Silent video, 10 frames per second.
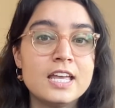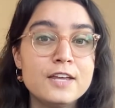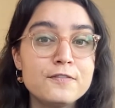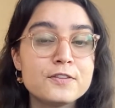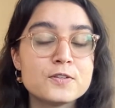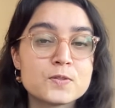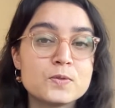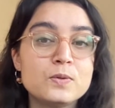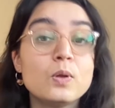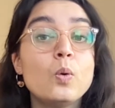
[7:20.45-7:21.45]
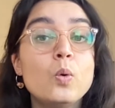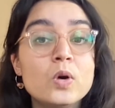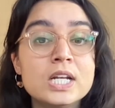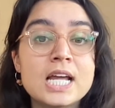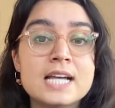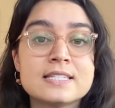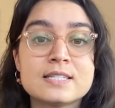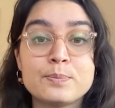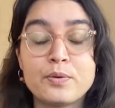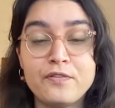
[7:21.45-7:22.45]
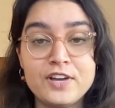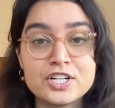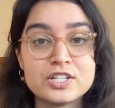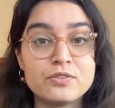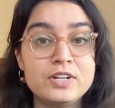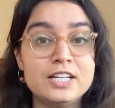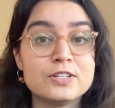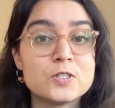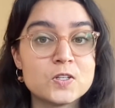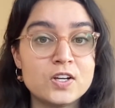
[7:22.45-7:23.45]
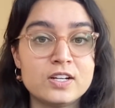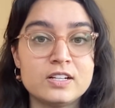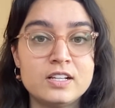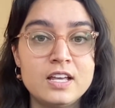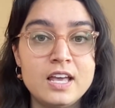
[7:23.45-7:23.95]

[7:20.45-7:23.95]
if the school organizes a professional reading circle